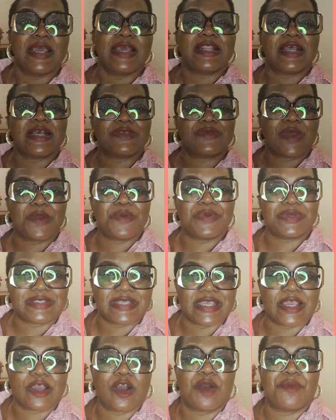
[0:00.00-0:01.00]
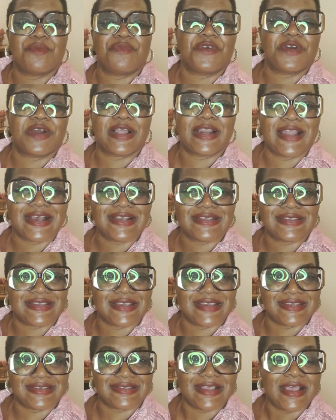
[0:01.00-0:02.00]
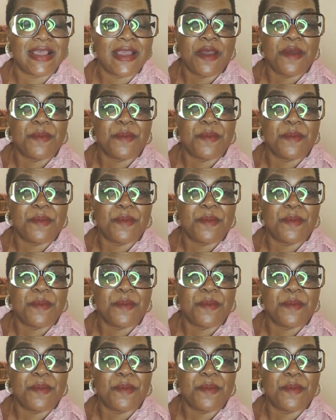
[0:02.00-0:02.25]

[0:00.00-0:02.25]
That's why we say come for classes,